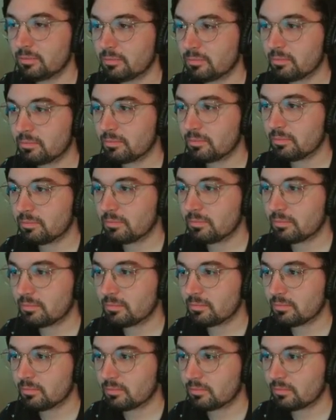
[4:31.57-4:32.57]

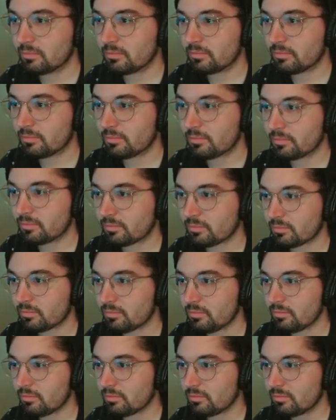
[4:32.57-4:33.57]

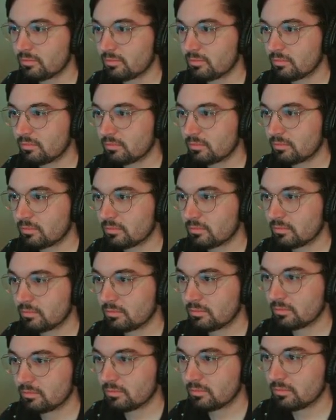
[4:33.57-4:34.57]

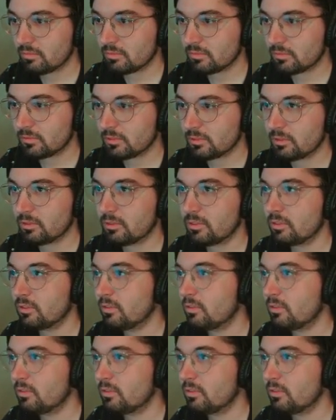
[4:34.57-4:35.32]
(no one is talking)